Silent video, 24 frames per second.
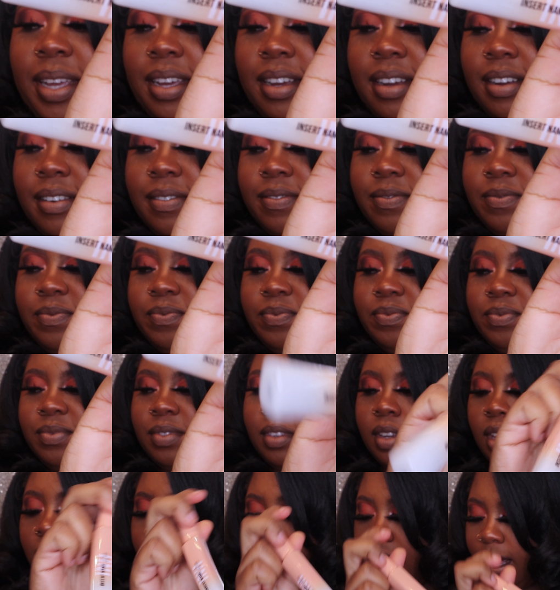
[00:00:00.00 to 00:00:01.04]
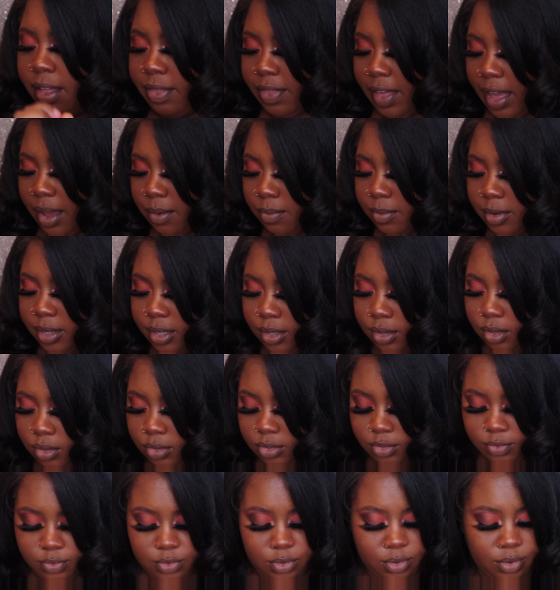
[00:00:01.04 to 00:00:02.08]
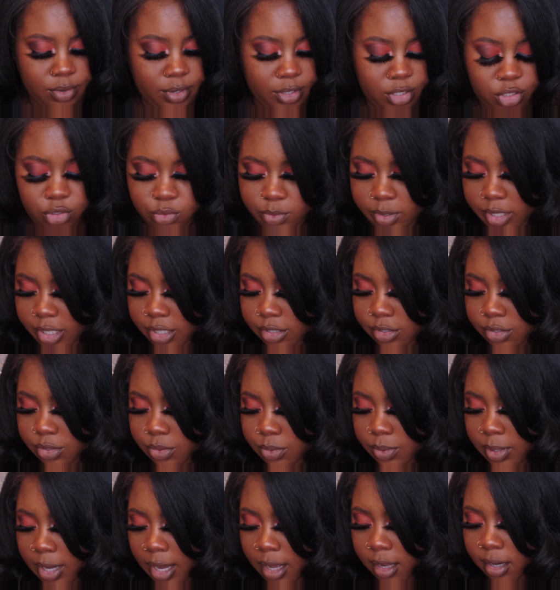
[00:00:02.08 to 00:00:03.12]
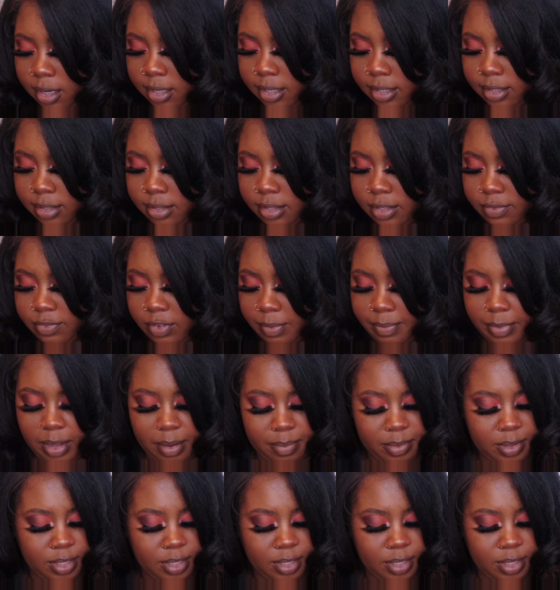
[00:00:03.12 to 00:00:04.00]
here. And that one goes for $22 if I'm not